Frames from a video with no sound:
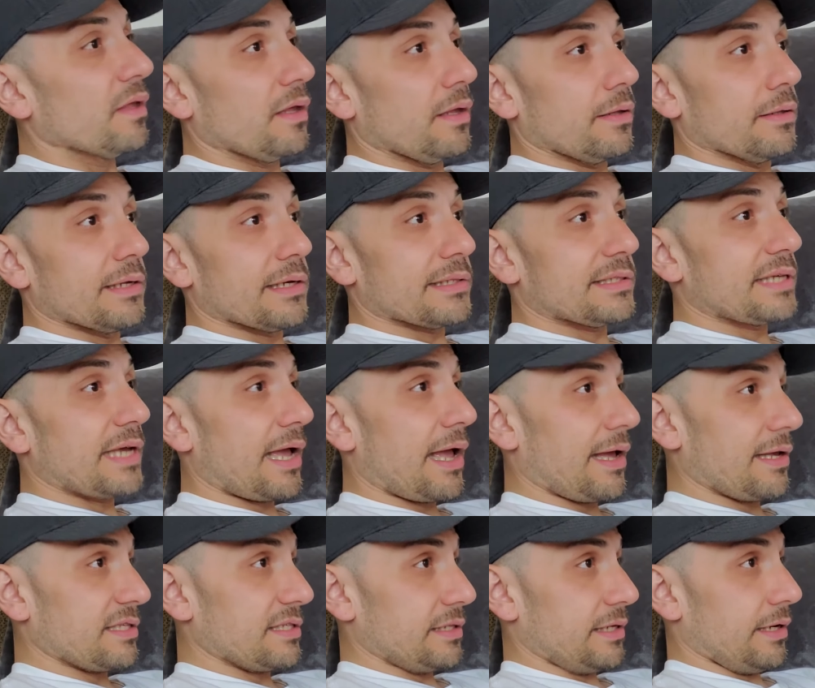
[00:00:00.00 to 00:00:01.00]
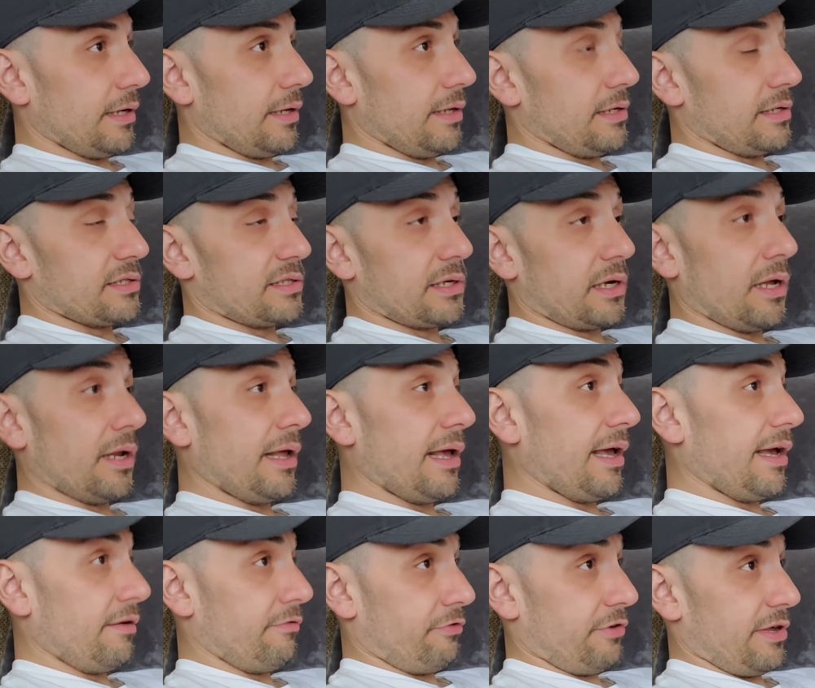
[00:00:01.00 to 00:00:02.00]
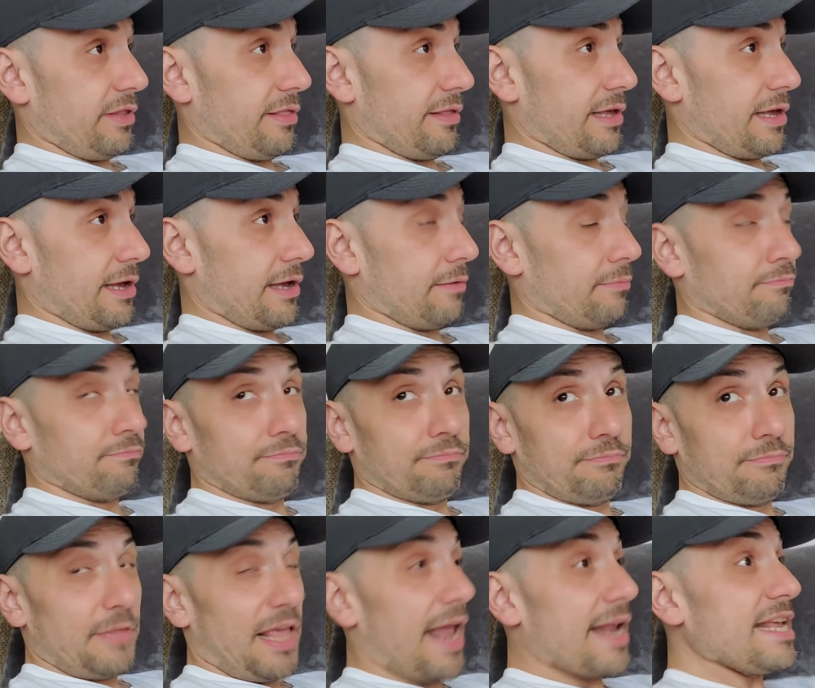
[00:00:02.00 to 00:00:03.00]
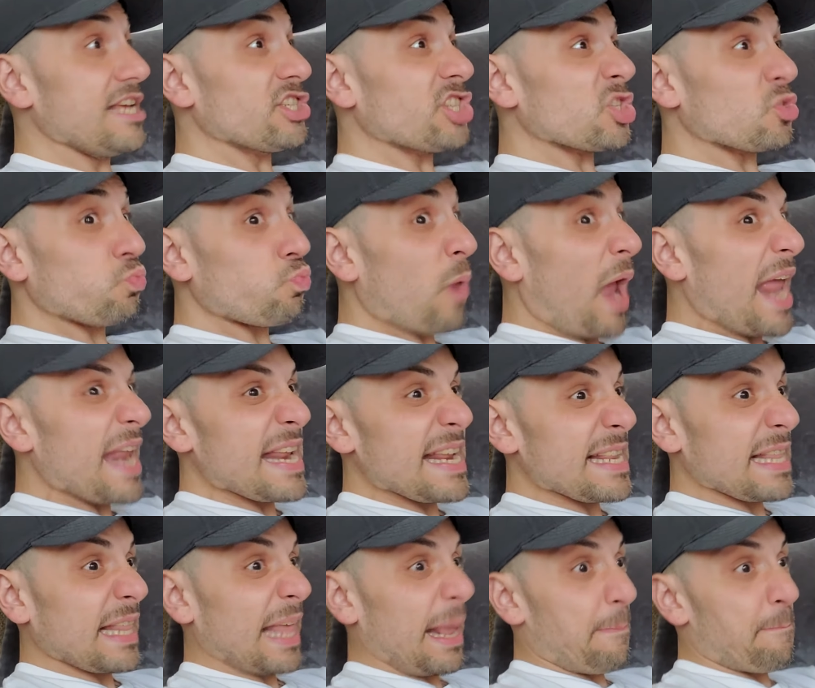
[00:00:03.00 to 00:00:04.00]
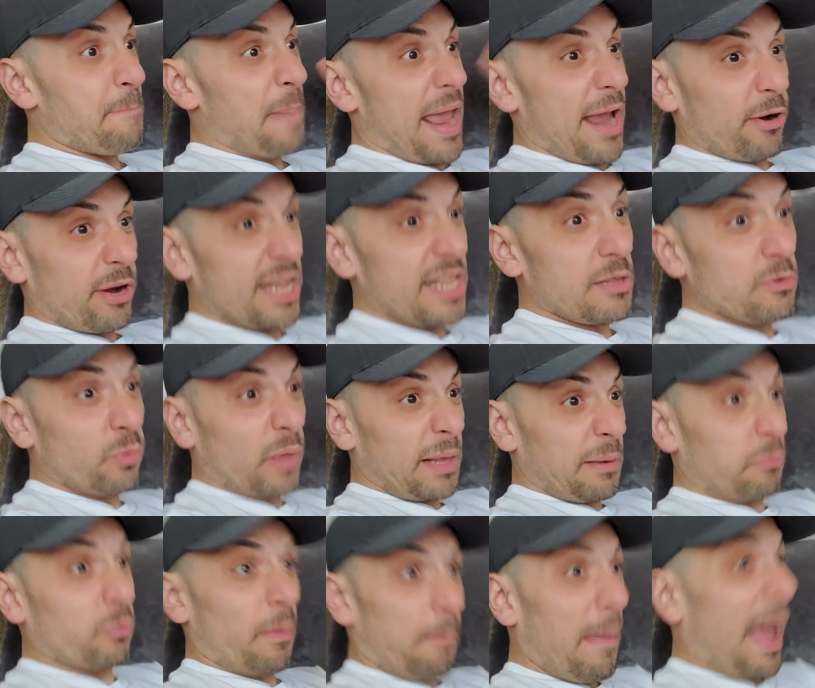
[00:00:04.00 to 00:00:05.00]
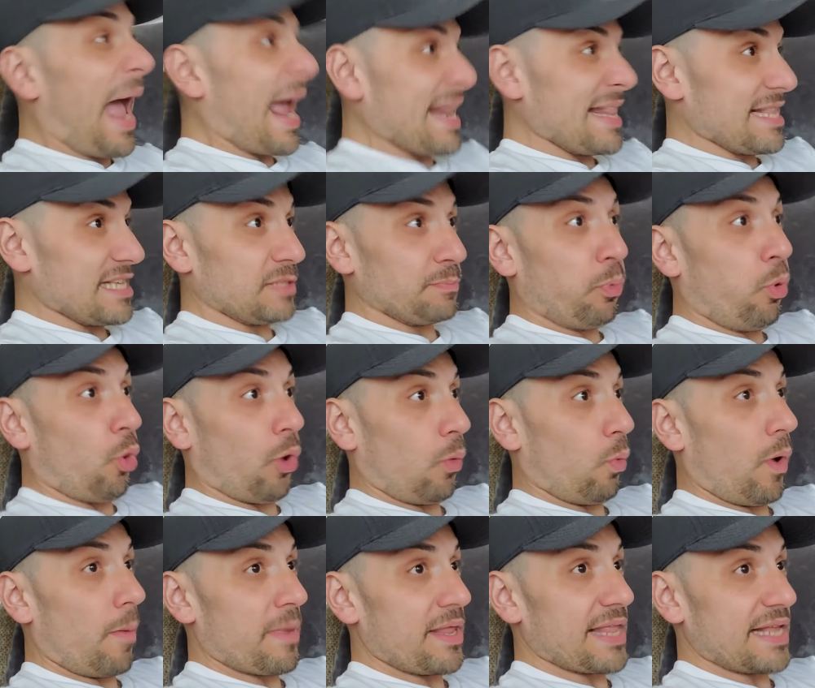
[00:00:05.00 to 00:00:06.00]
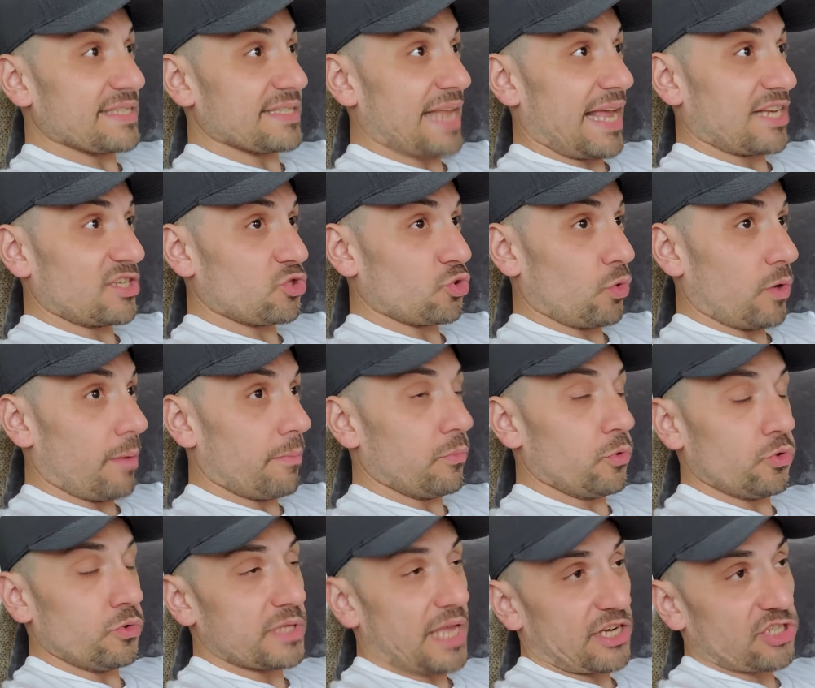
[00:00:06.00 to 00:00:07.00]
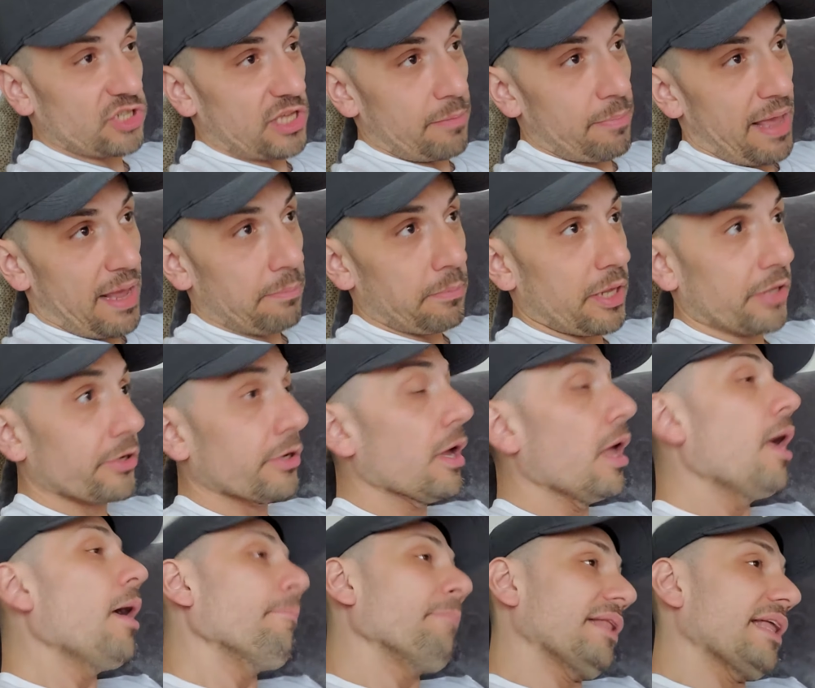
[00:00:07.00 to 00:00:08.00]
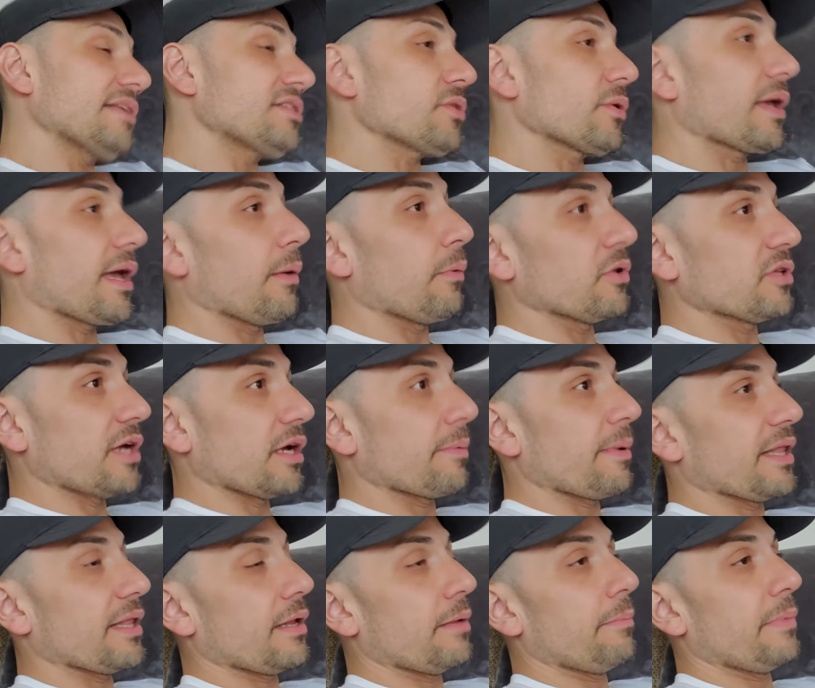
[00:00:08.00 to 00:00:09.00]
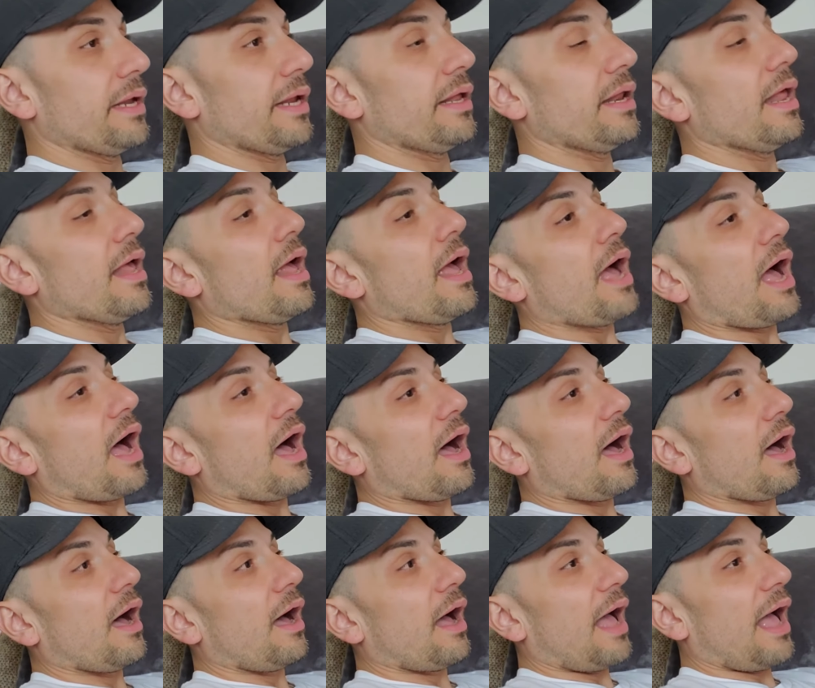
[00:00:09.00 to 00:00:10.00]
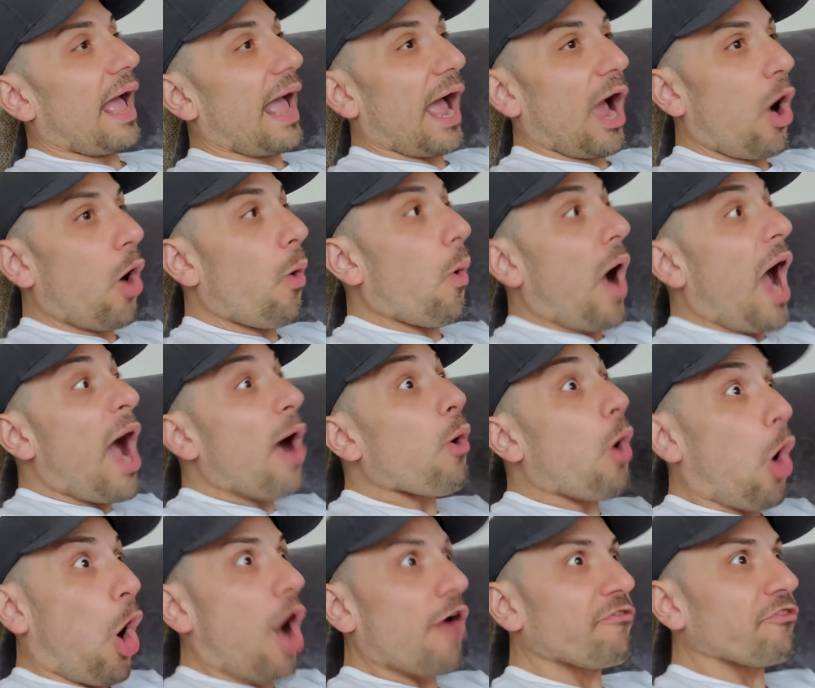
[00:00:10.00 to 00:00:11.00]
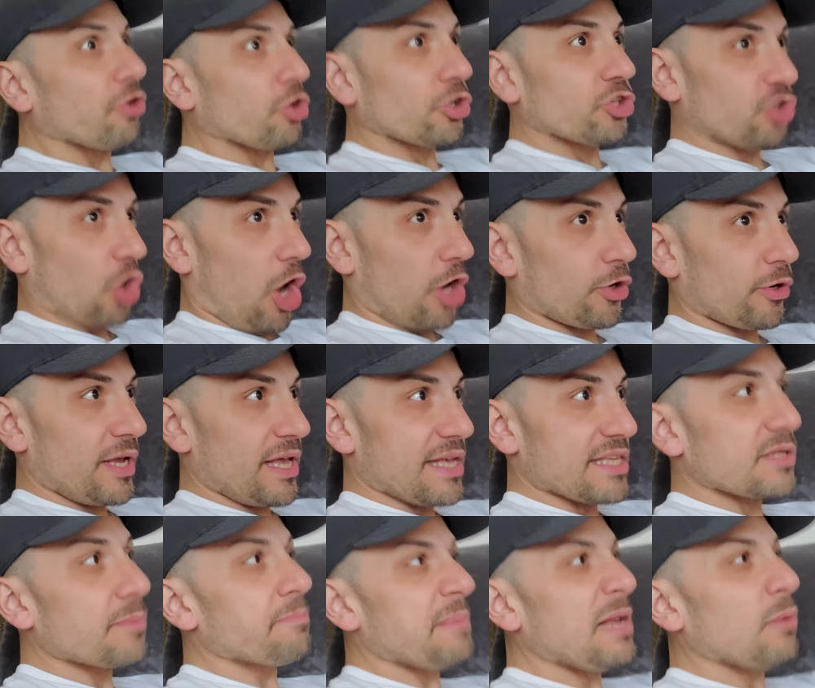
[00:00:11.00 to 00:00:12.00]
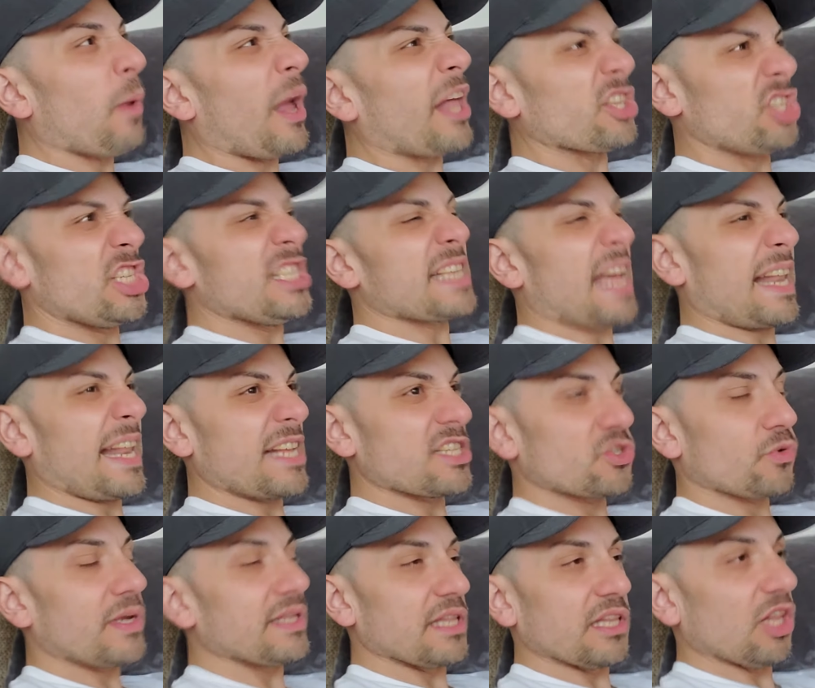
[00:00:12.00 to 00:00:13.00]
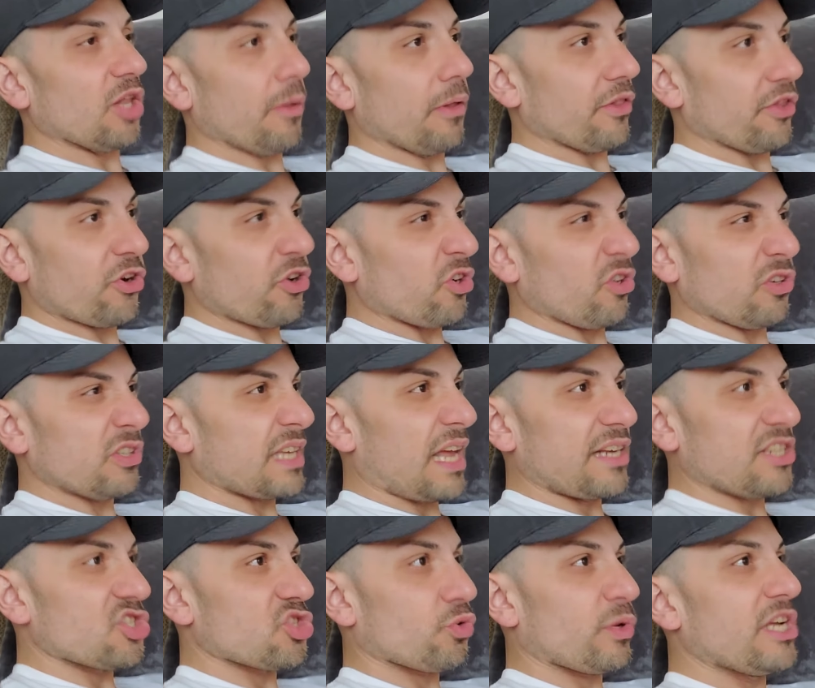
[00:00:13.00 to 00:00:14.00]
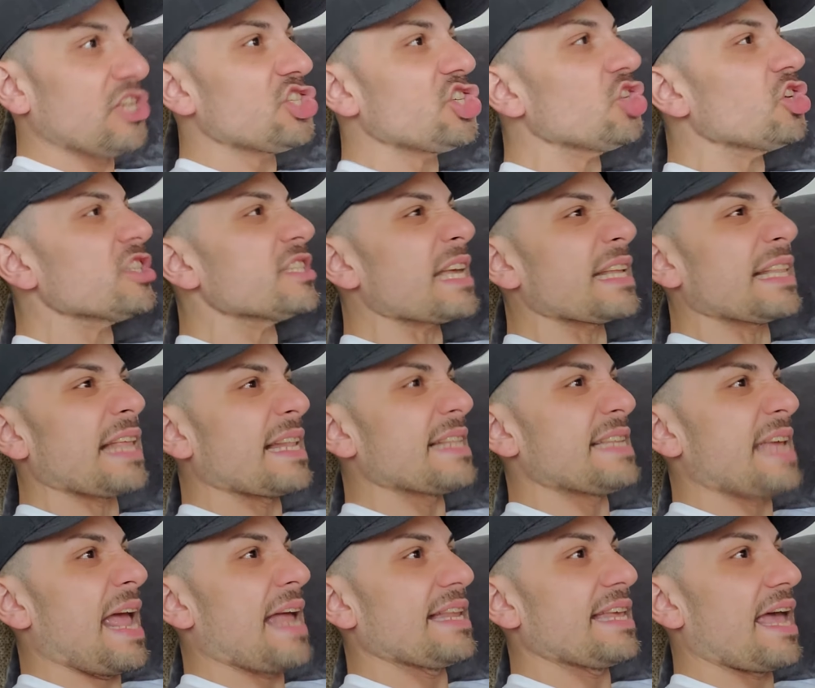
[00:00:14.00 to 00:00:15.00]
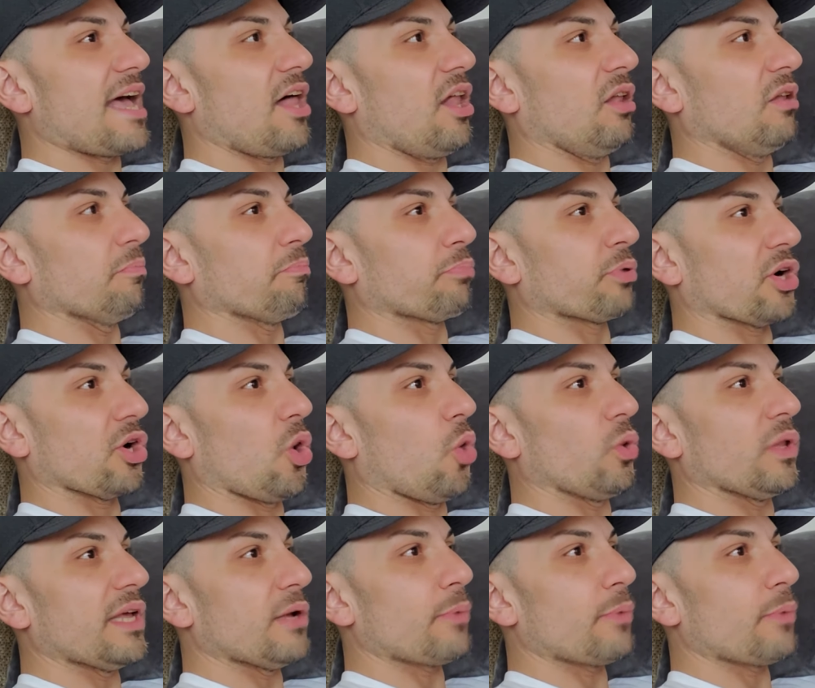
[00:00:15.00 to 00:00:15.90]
Natasha has done everything. And he's just waiting to remind this poor woman that's next to him, who's actually a bad mother, but that's okay. We'll talk about that in a minute. How awful her daughter is. Meanwhile, she's on that screen. The girl goes on the screen. She looks like that Danielle Bergoli